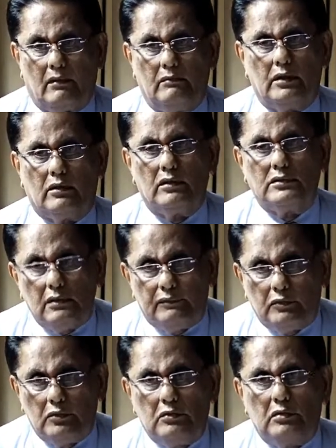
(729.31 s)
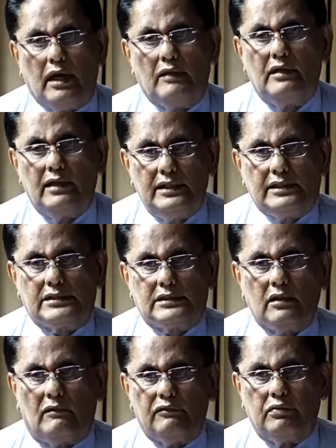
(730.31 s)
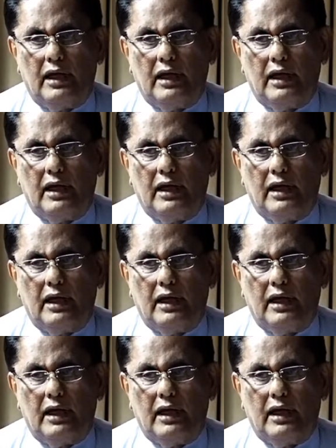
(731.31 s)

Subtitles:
Because if you have a list of